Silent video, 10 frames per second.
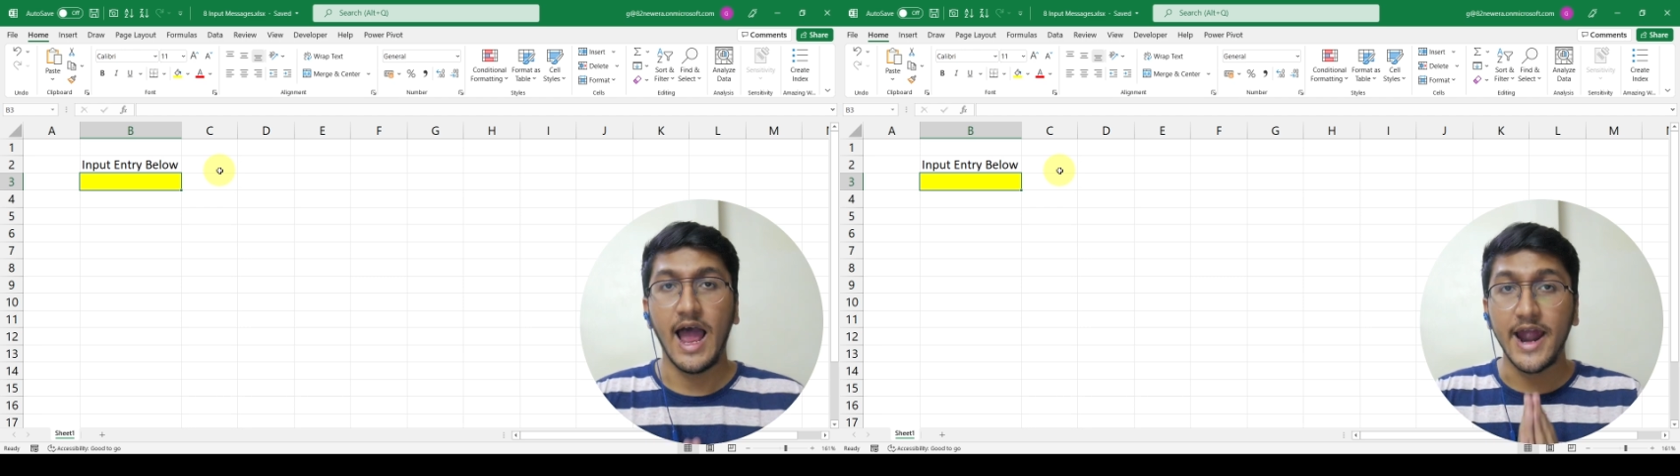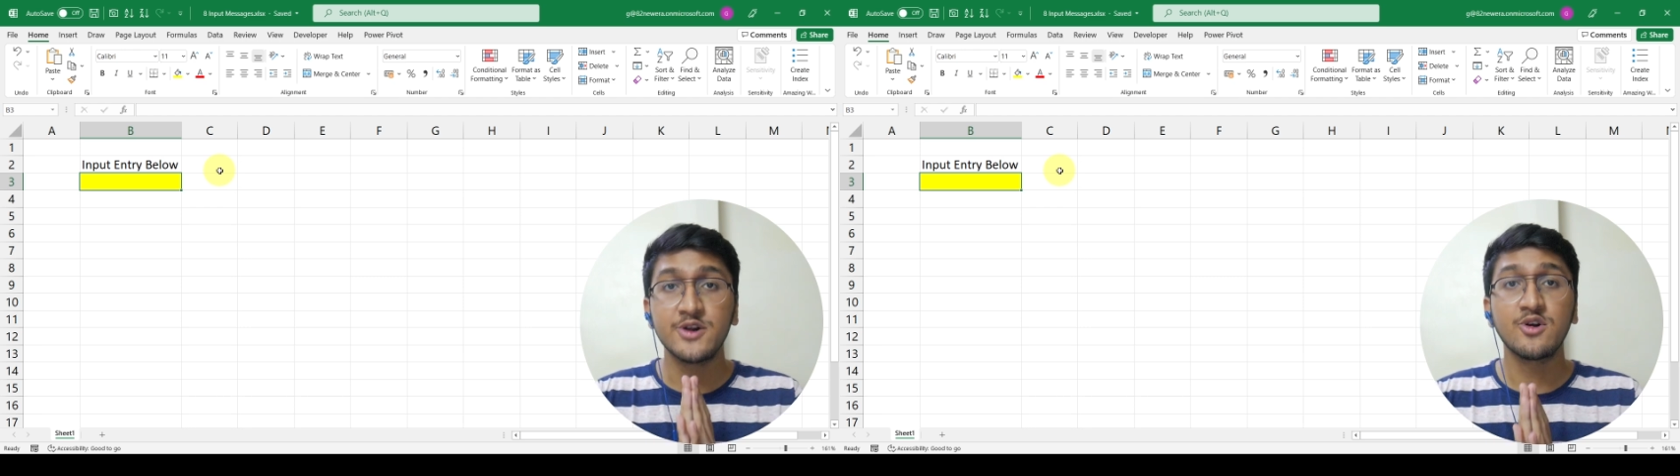
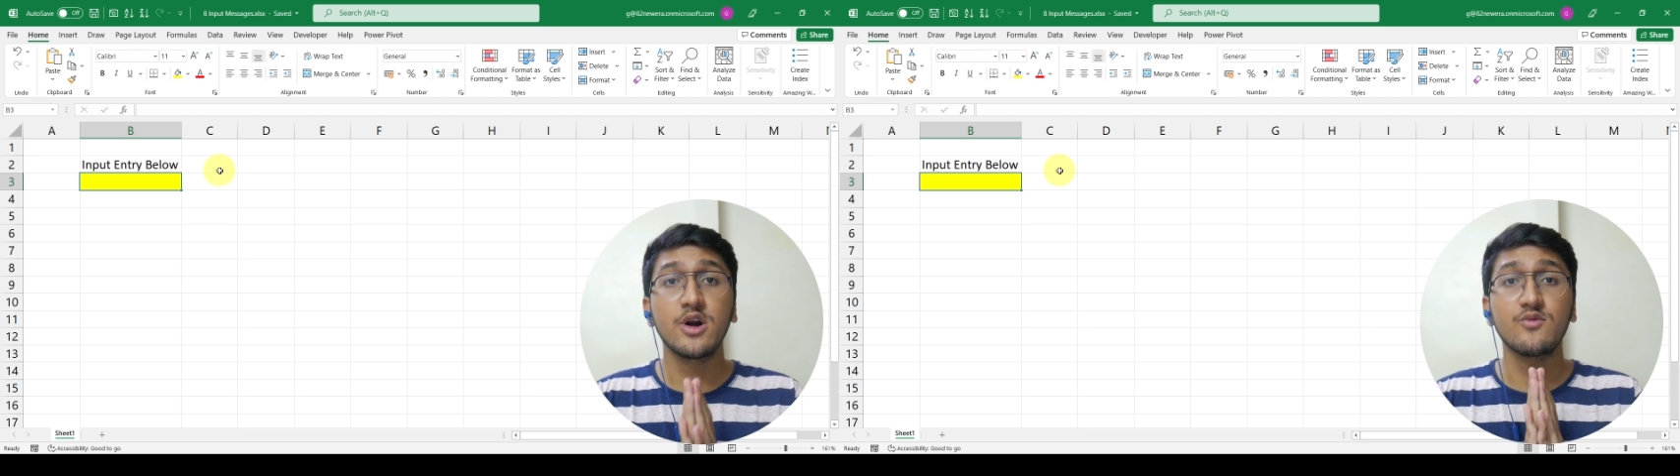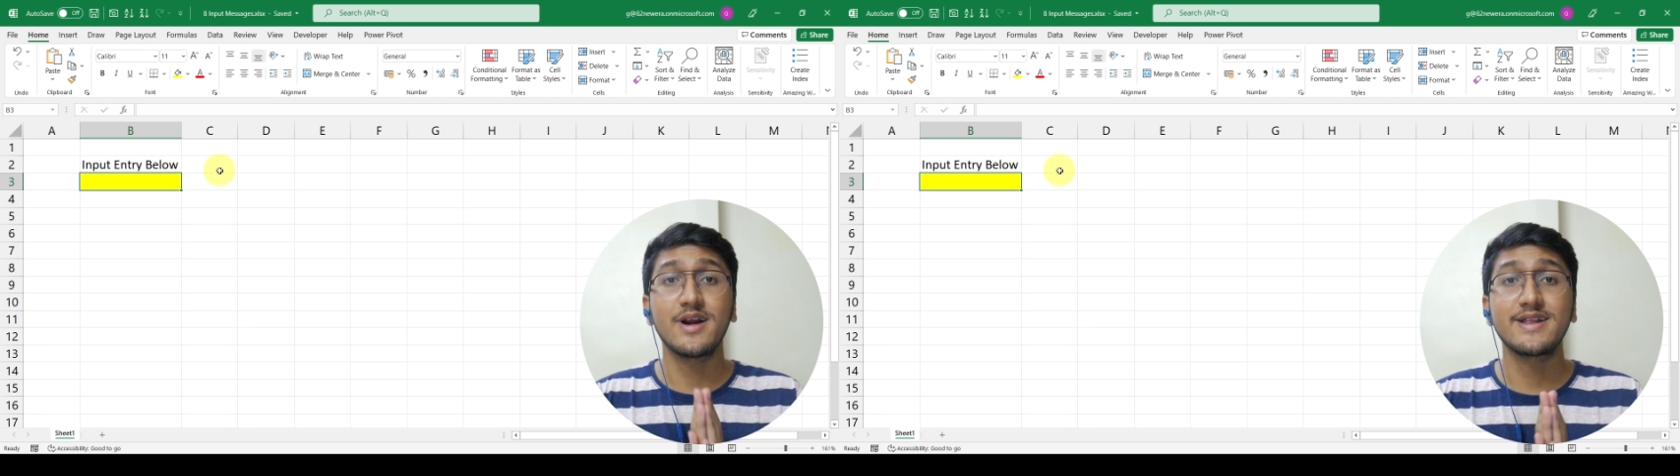I do
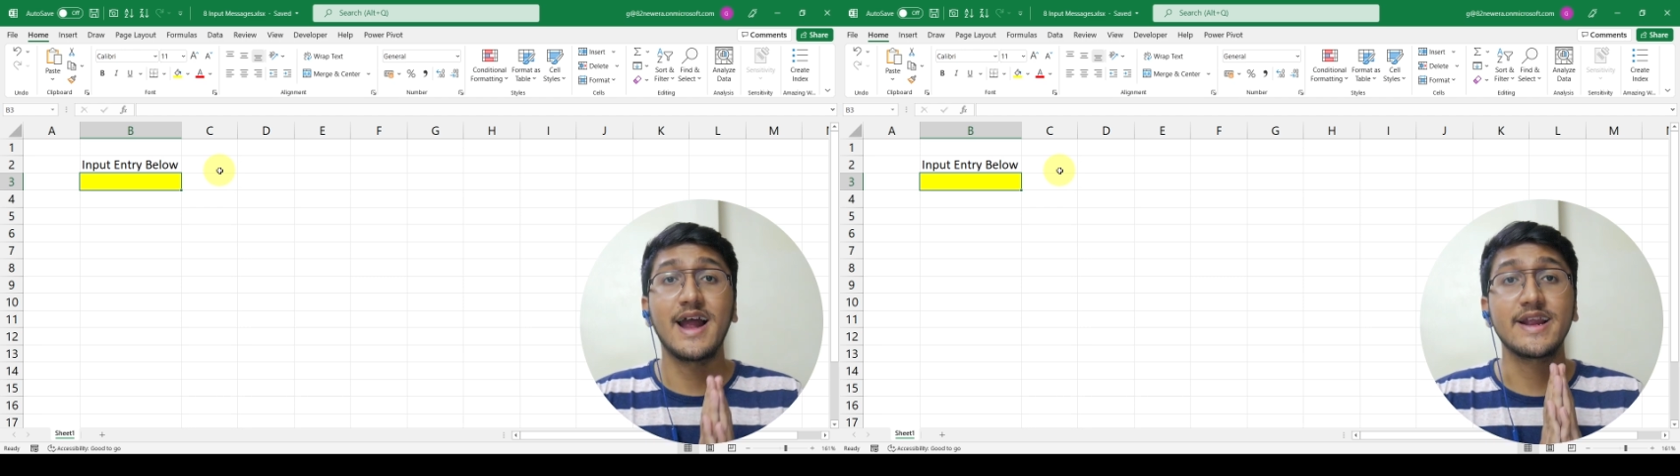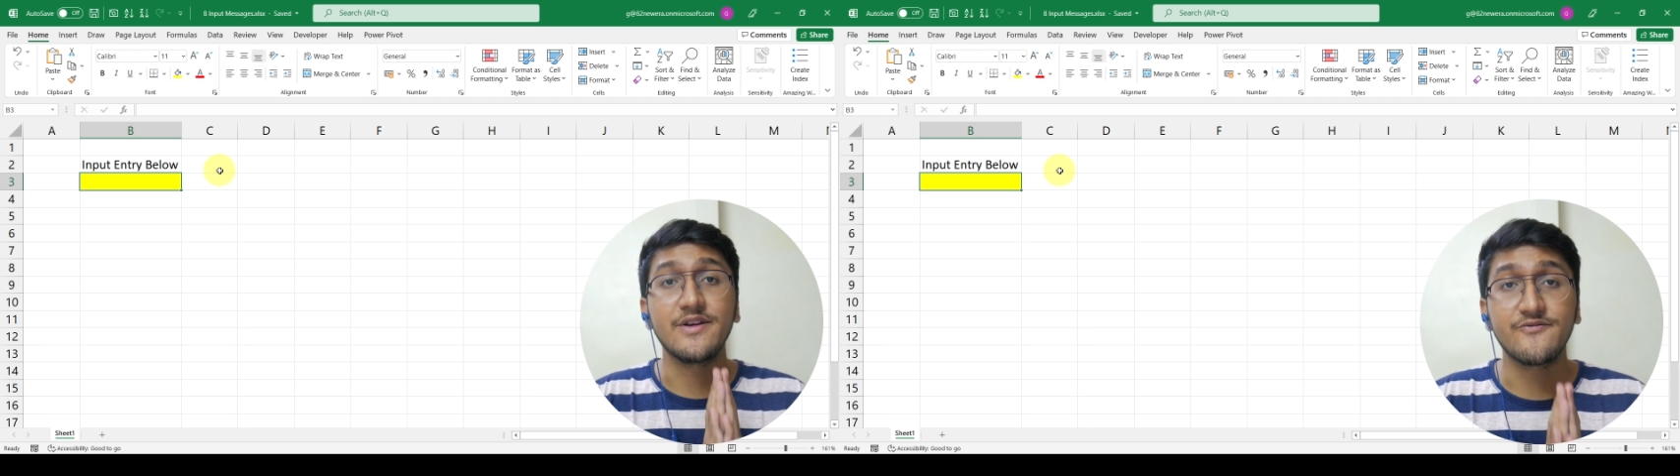not want
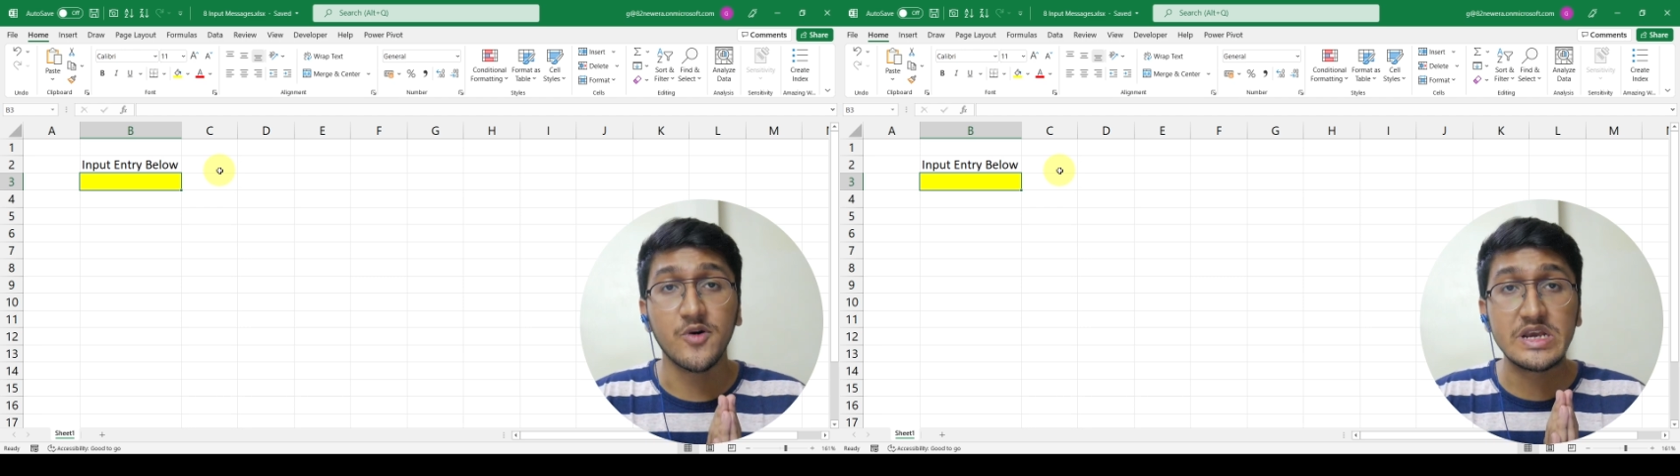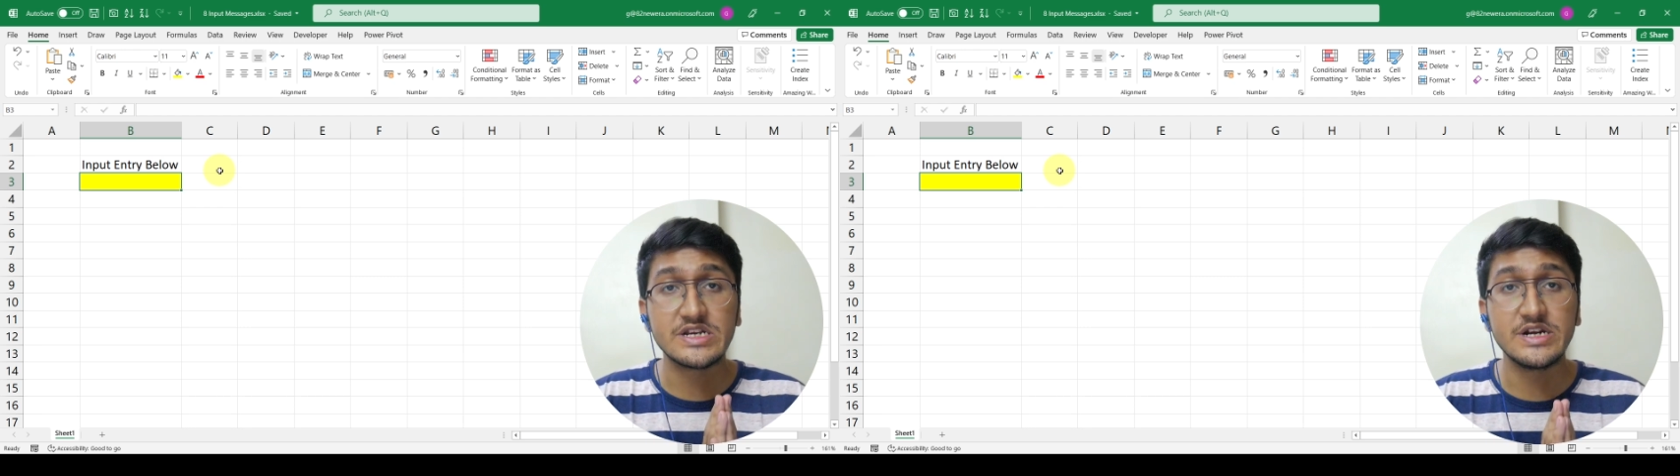that
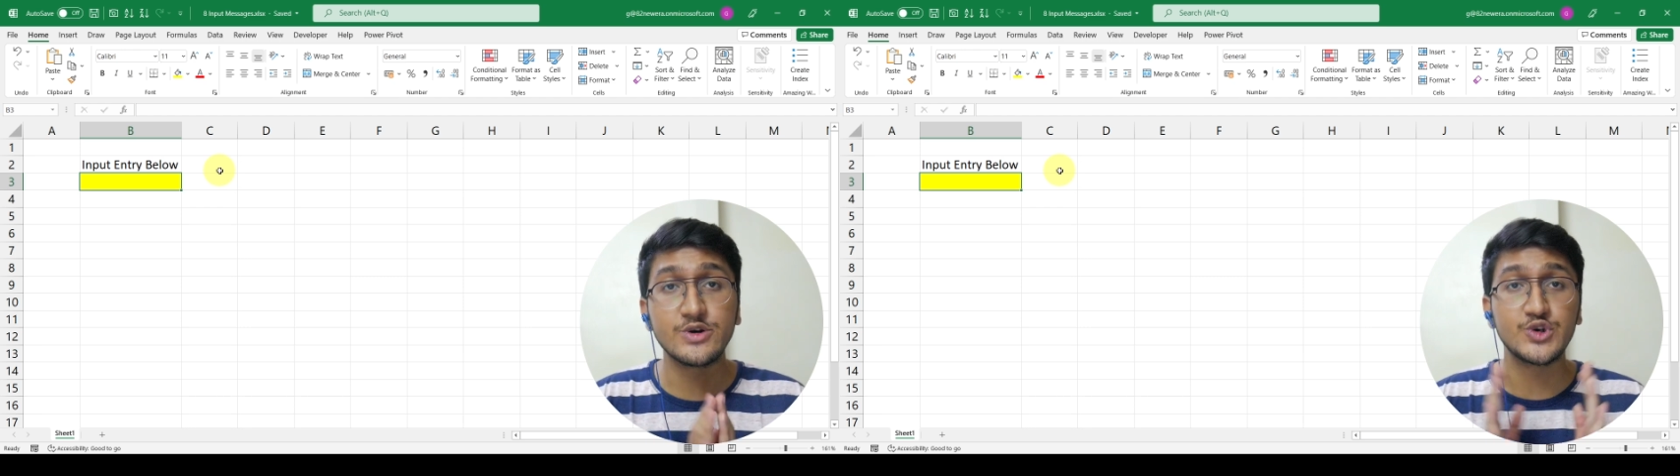information